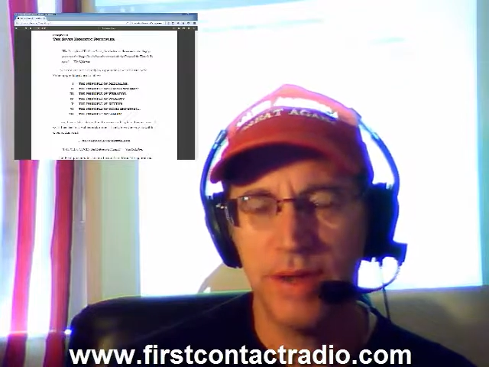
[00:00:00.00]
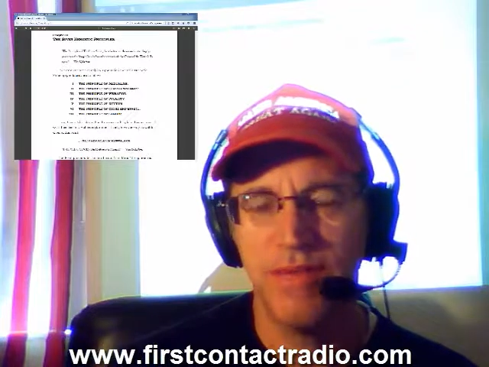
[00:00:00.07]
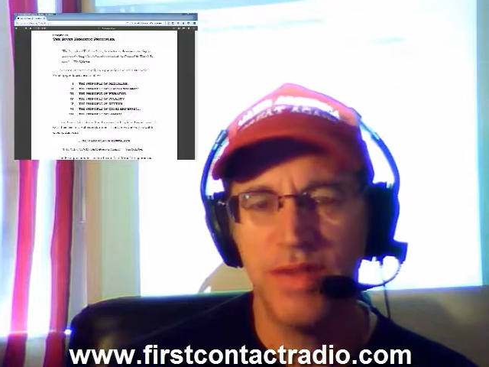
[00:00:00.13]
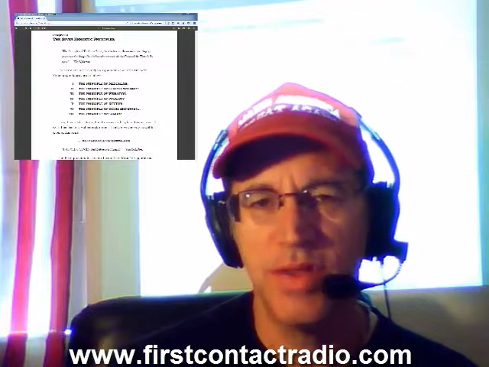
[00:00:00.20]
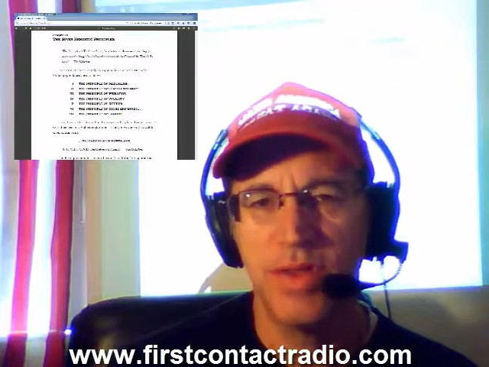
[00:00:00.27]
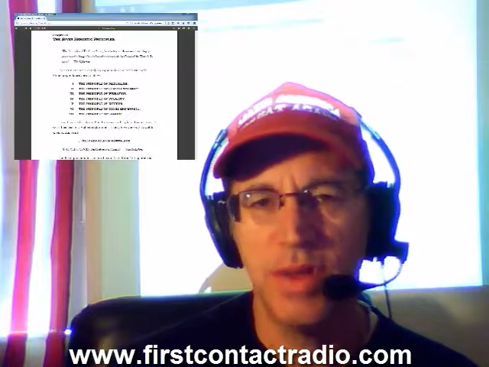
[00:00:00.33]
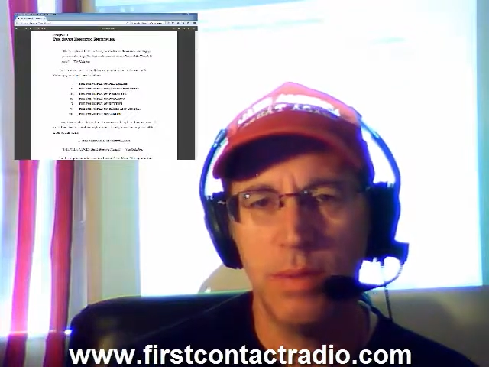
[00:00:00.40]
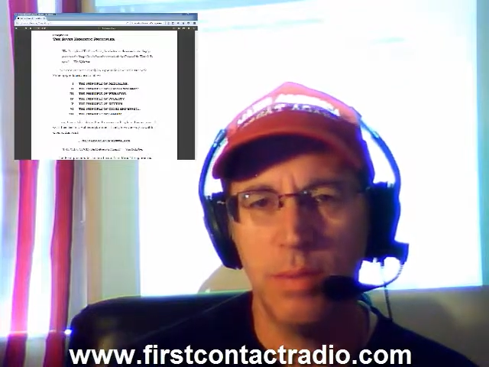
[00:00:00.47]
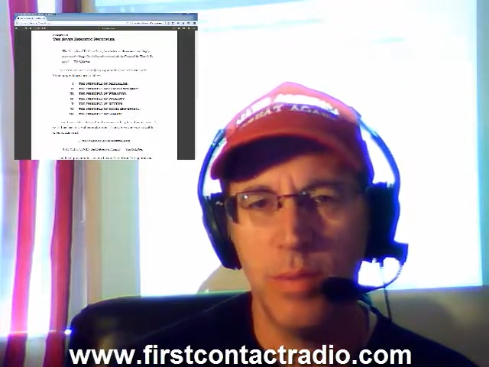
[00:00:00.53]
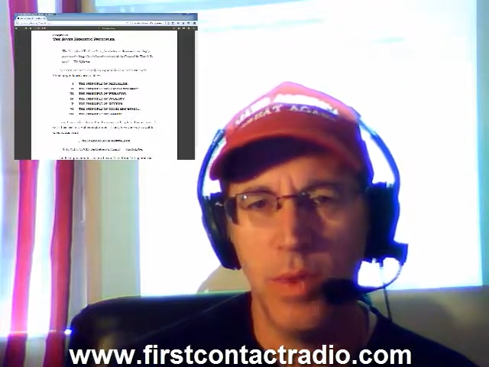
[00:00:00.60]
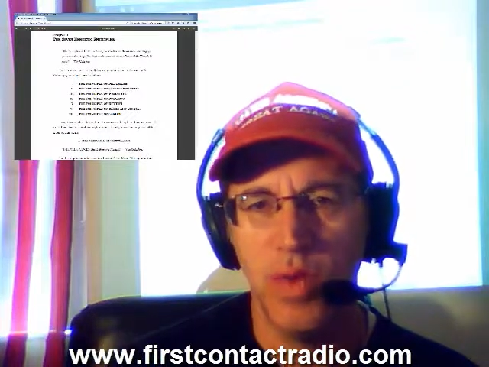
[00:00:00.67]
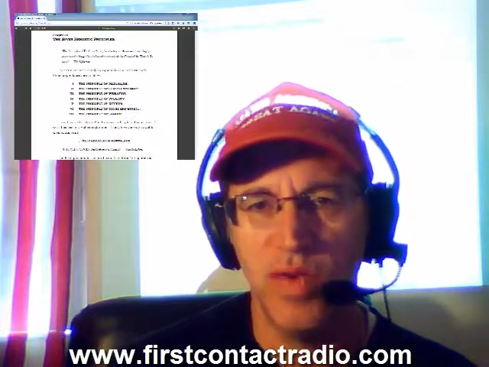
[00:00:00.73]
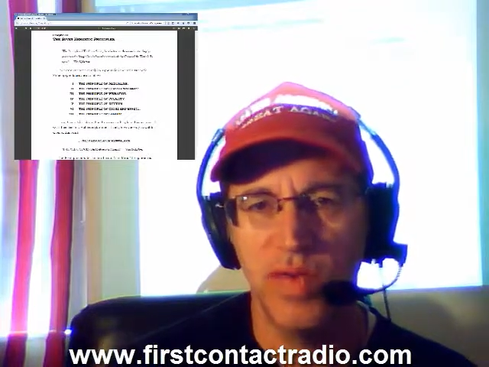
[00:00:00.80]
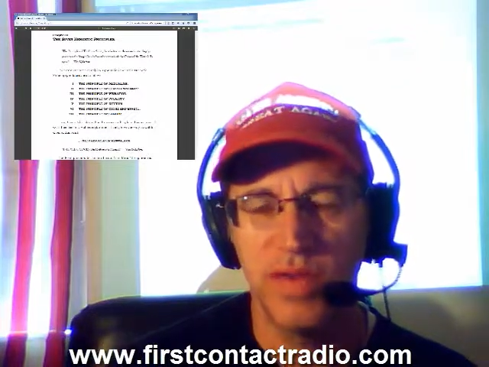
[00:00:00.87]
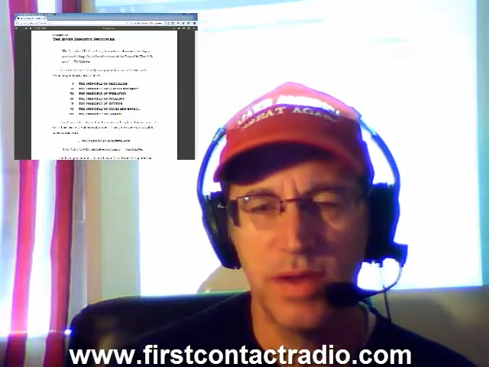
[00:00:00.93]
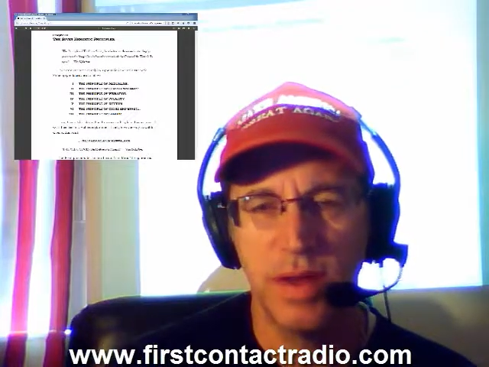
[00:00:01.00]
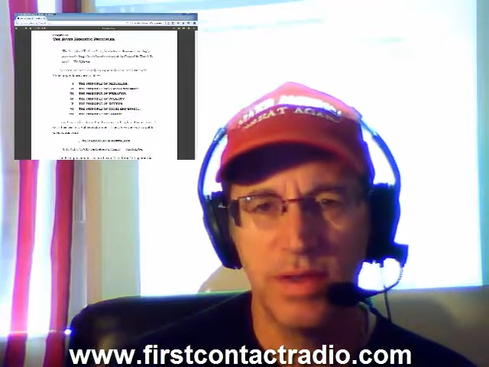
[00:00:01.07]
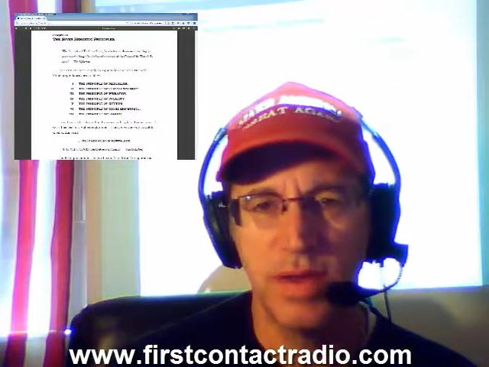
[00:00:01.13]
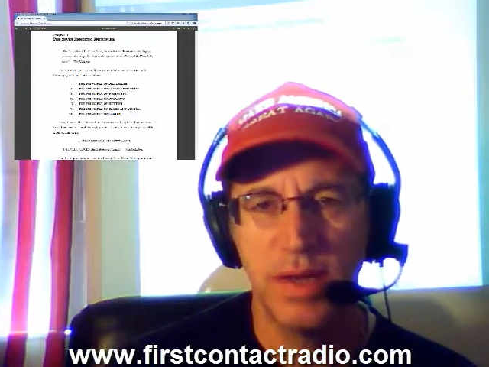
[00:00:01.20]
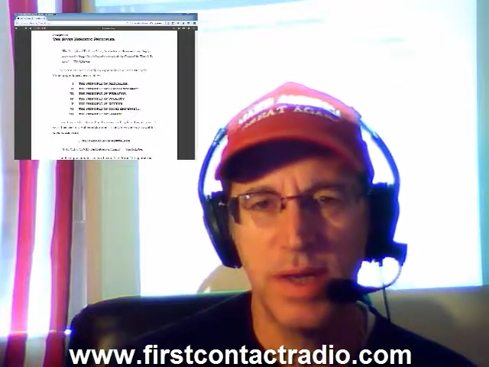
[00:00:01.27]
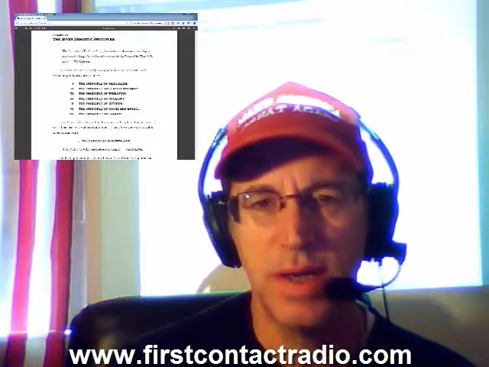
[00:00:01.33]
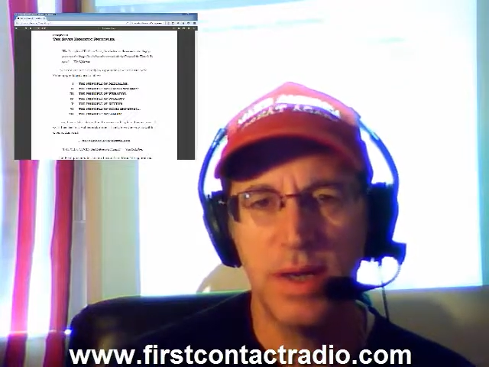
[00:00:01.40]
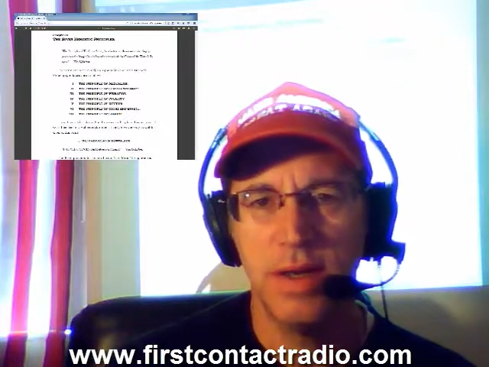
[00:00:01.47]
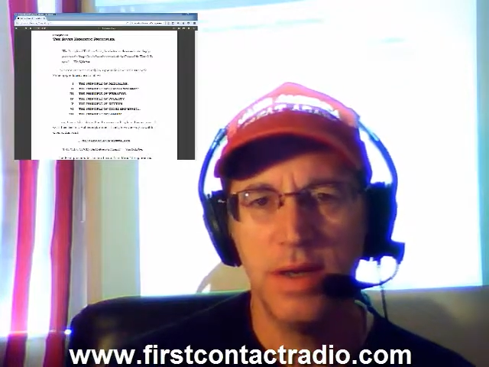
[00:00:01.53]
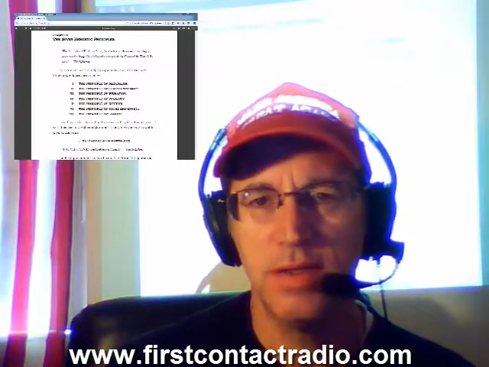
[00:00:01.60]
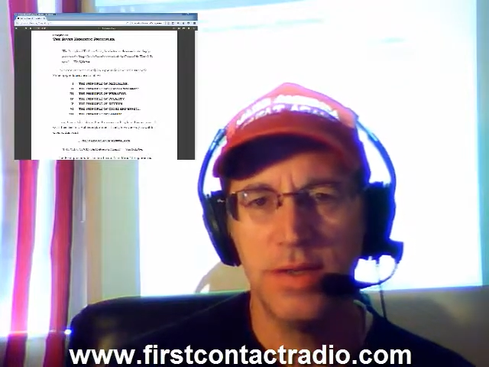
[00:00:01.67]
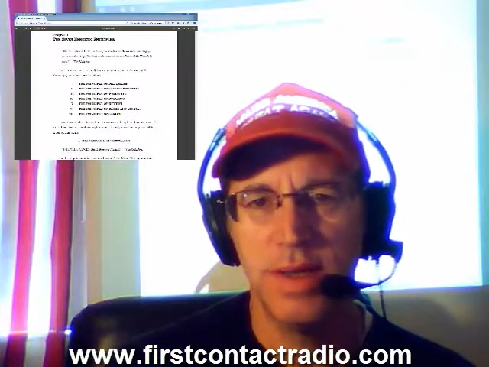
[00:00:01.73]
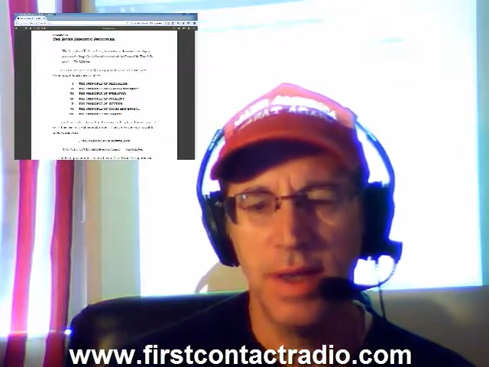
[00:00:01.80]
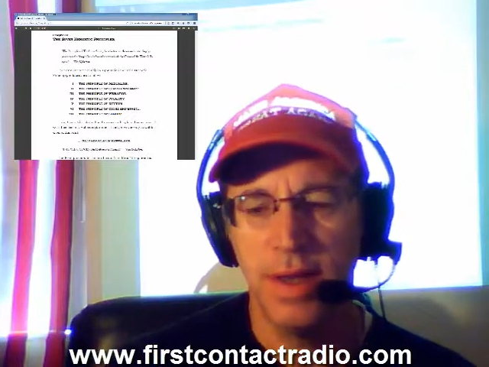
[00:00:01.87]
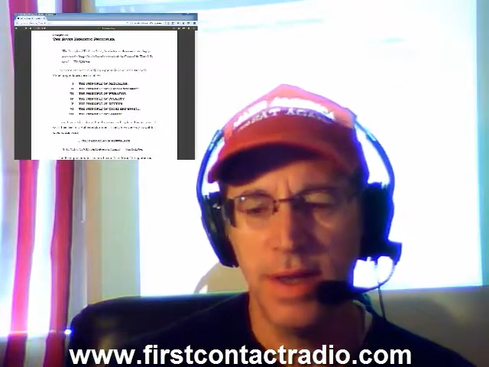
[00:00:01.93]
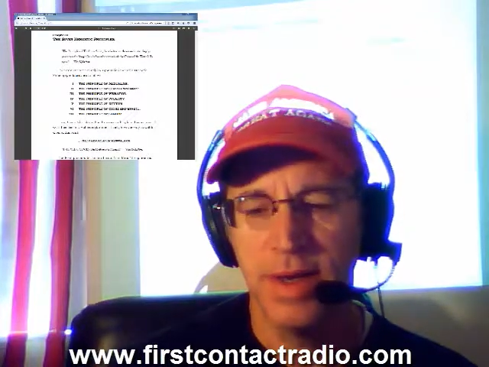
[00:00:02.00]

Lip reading: Everything moves. Nothing is